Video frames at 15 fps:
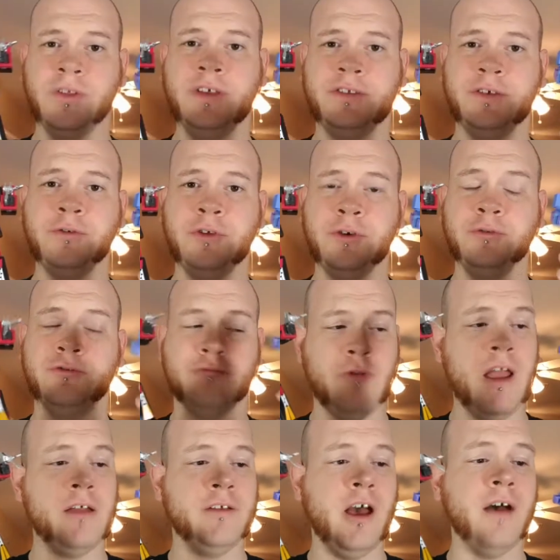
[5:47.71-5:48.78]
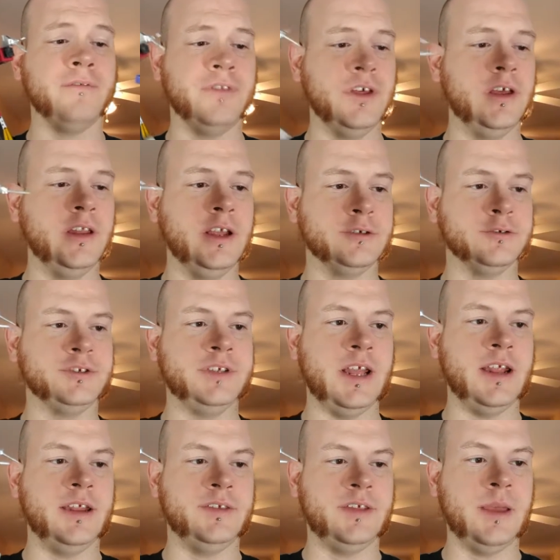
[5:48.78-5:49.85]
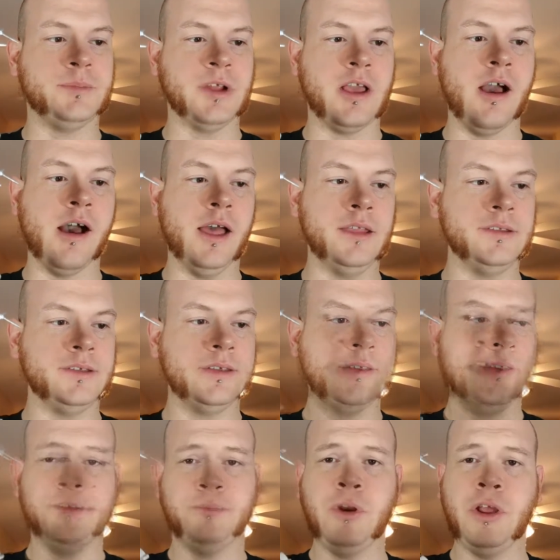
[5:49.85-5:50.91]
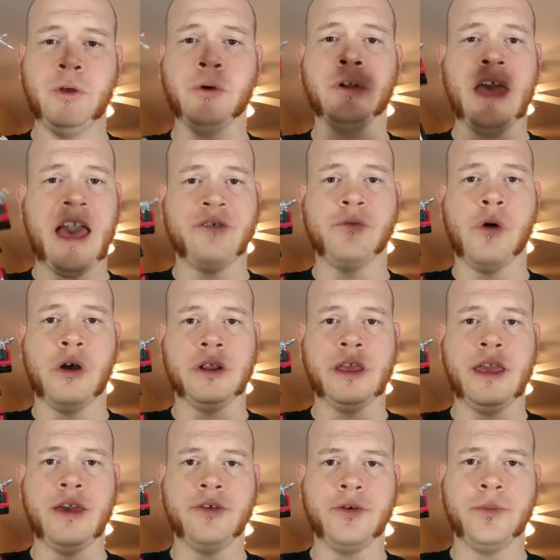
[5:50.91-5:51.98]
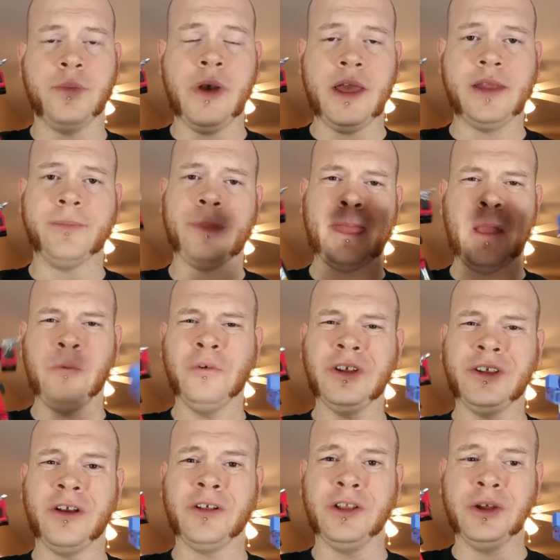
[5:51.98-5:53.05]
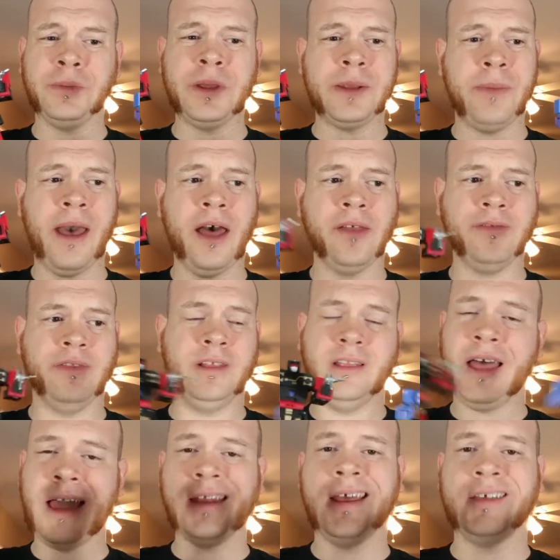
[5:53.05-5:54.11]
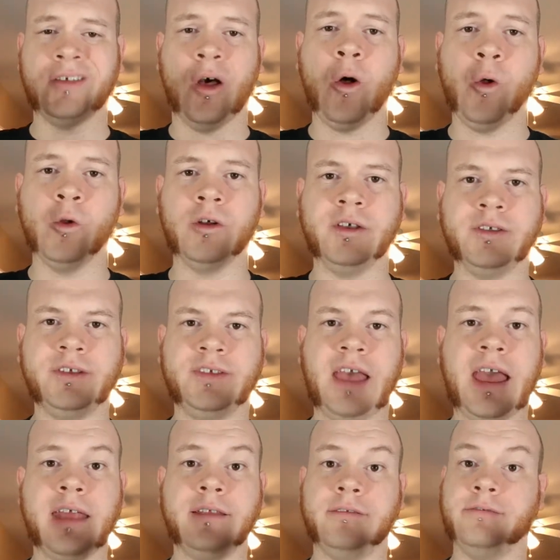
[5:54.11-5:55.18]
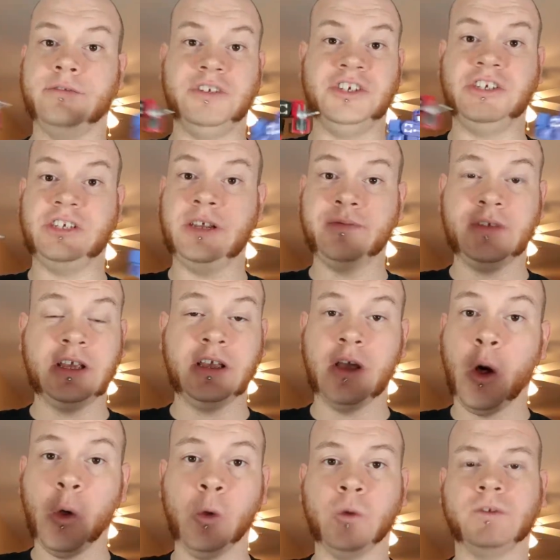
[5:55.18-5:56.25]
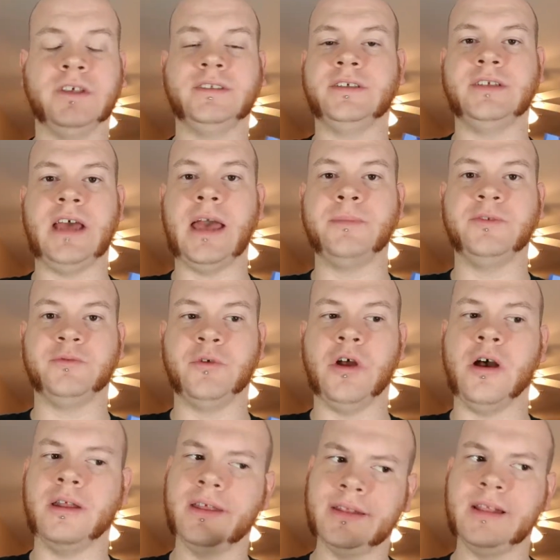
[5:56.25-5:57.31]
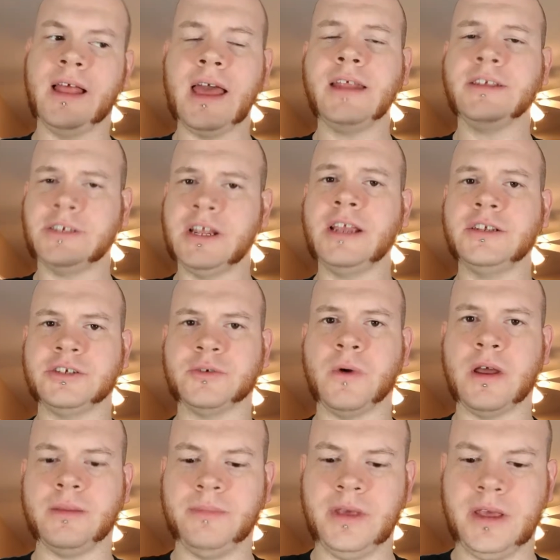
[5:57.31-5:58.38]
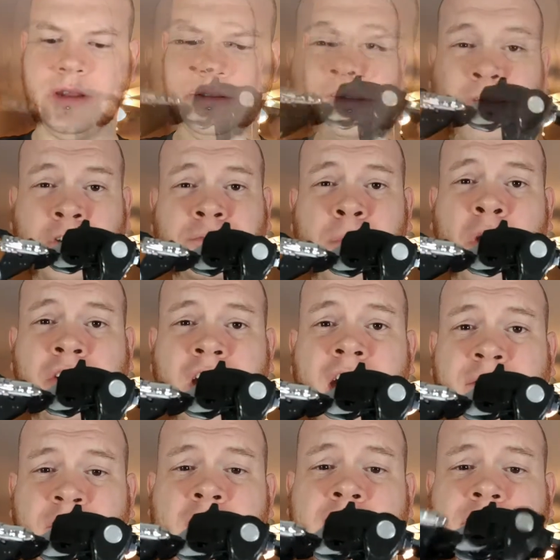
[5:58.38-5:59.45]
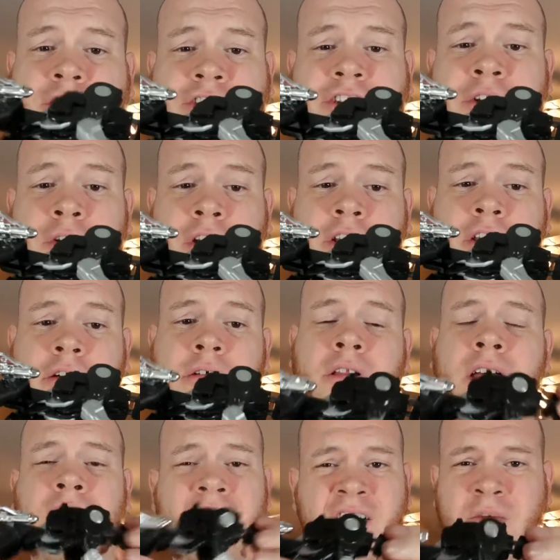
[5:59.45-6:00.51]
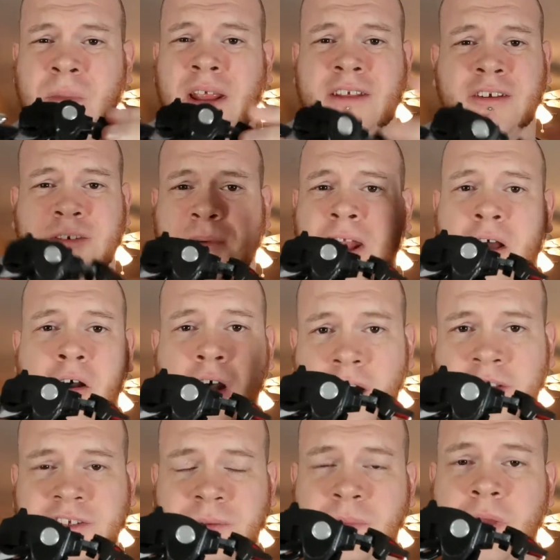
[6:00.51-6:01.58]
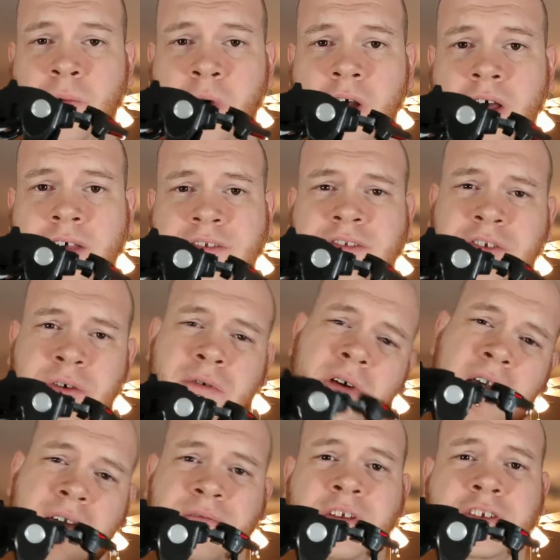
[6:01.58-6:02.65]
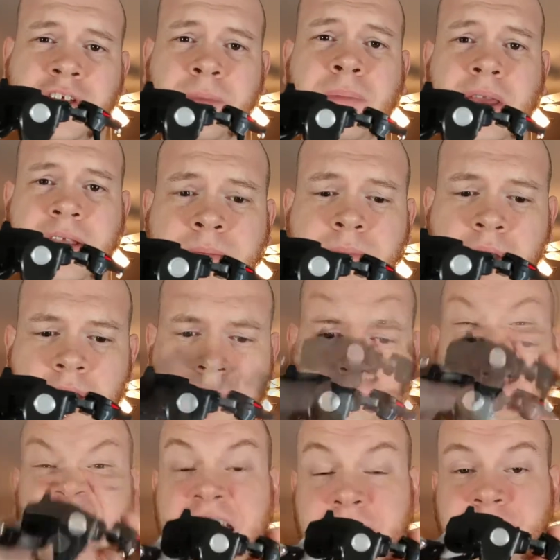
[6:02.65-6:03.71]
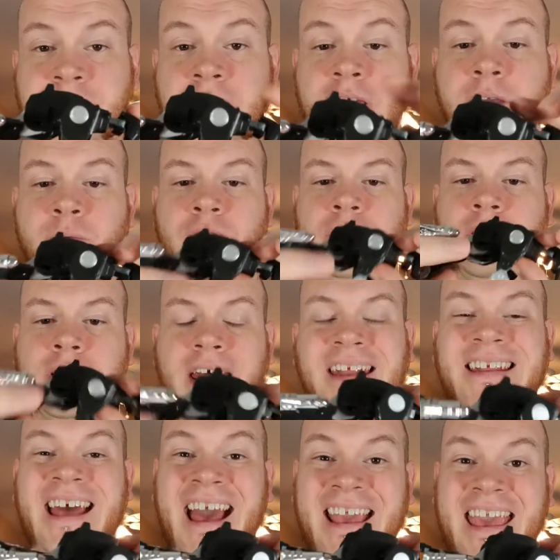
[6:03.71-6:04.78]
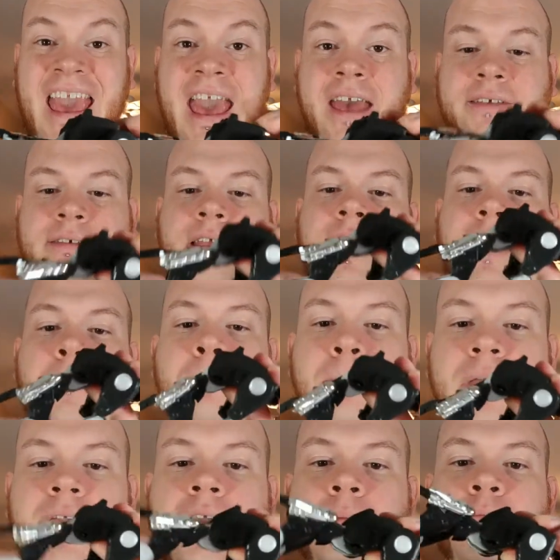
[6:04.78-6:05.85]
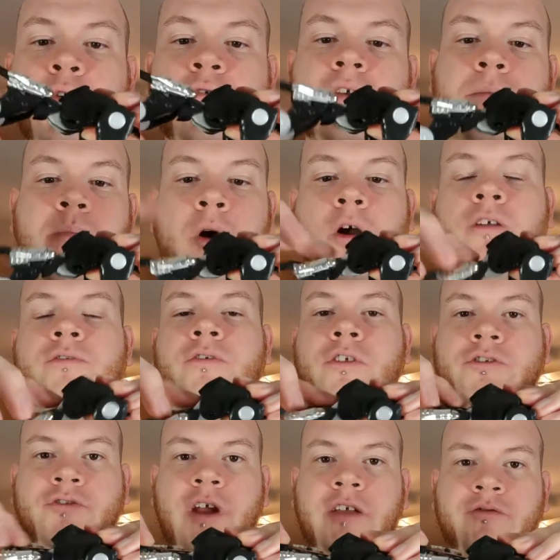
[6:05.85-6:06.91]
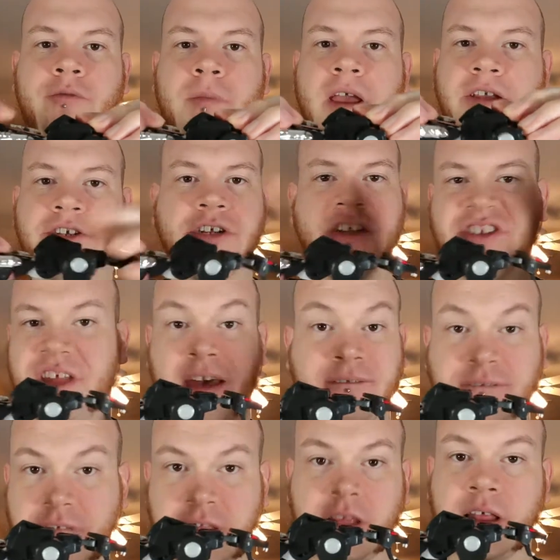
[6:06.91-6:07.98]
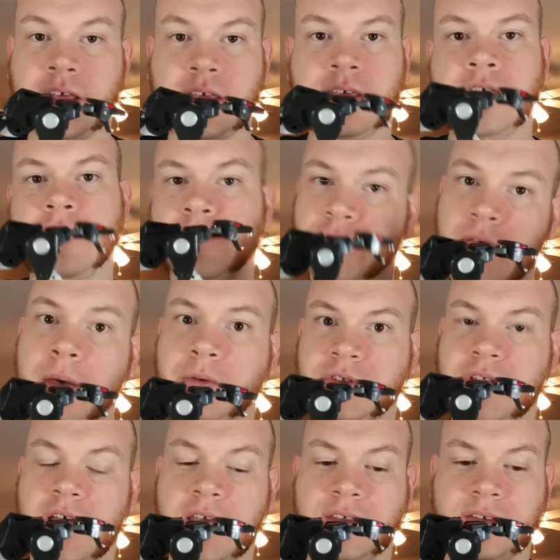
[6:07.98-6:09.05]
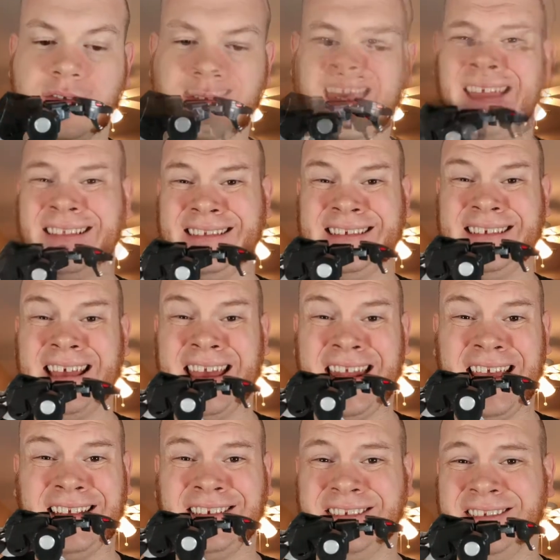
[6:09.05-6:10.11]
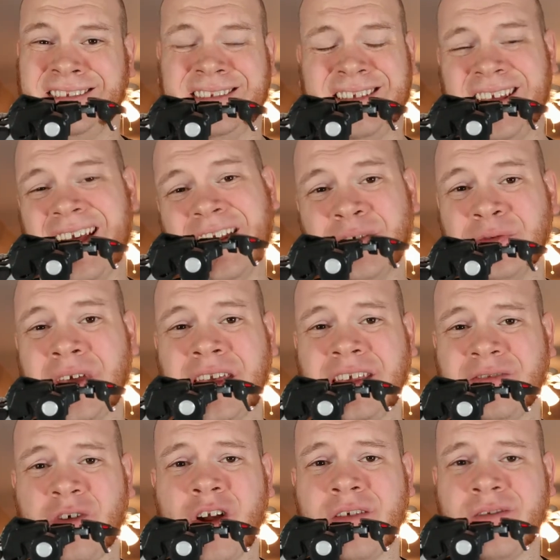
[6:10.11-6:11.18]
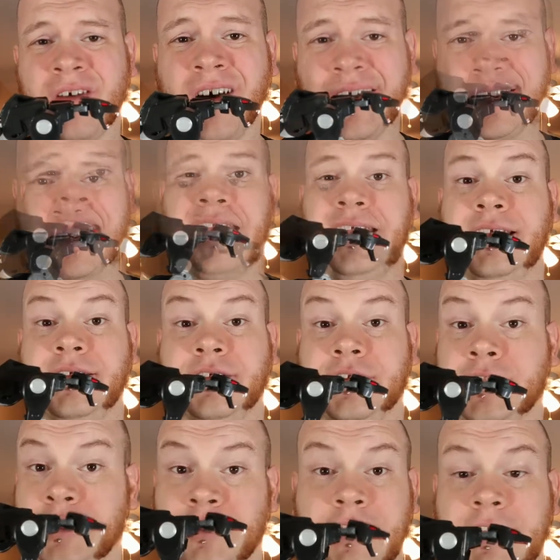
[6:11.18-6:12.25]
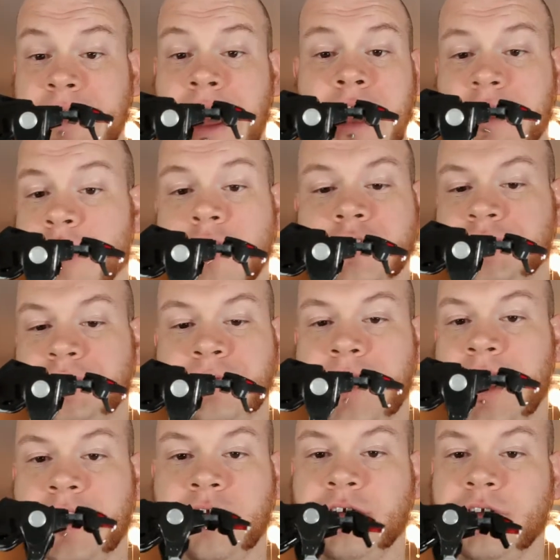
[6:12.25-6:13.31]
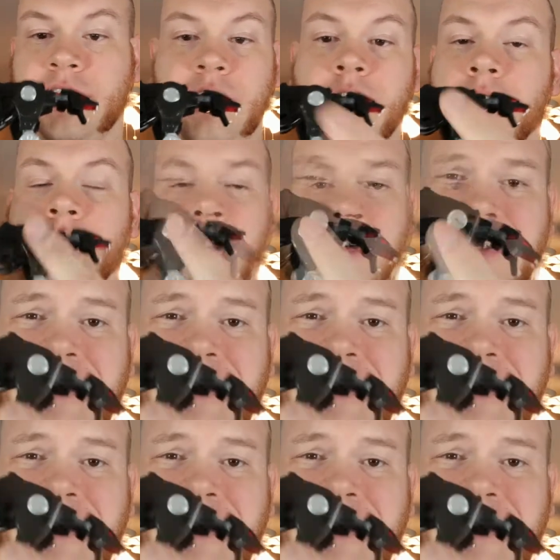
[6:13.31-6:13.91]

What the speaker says: these two dudes round off the initial set of Decepticons, and it's pretty cool to have them all together, but I want to talk a little bit about the line as a whole, because it's had shifting goals as the time has went on, and the line has changed quite a bit. I first bought Not Ravaged during a lull. Everybody talked about how awesome he was, and so I eventually him up. He's hefty, with a lot of die cast, and kind of big moving parts for the transformation. It's not fiddly, so that was nice. That said, I don't think he's very fun, and he's clearly not cartoon accurate at all. The